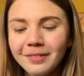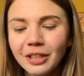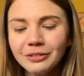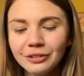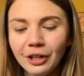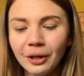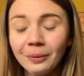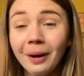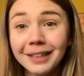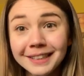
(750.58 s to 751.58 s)

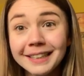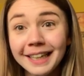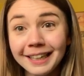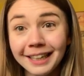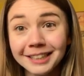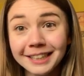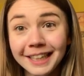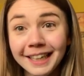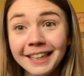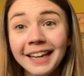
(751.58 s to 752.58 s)
So I did that last
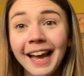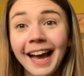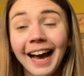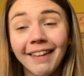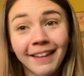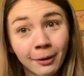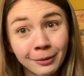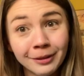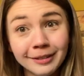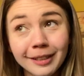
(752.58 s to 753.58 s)
year, and that
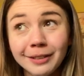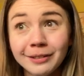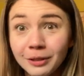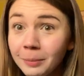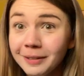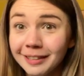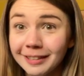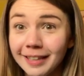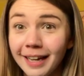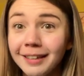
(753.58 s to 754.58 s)
was a super
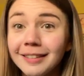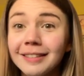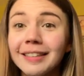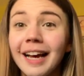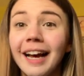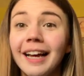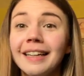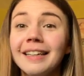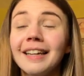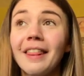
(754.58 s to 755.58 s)
success.
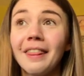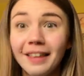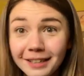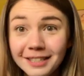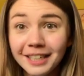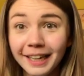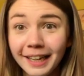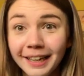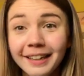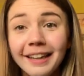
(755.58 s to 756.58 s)
And this
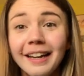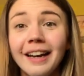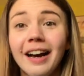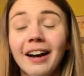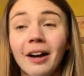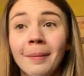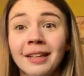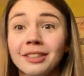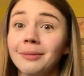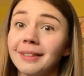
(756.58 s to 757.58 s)
year,
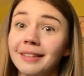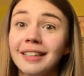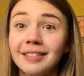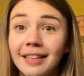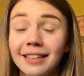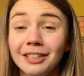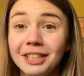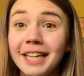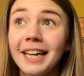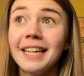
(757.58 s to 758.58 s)

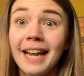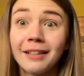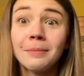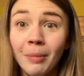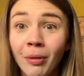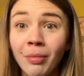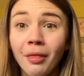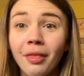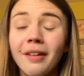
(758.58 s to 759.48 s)
next month,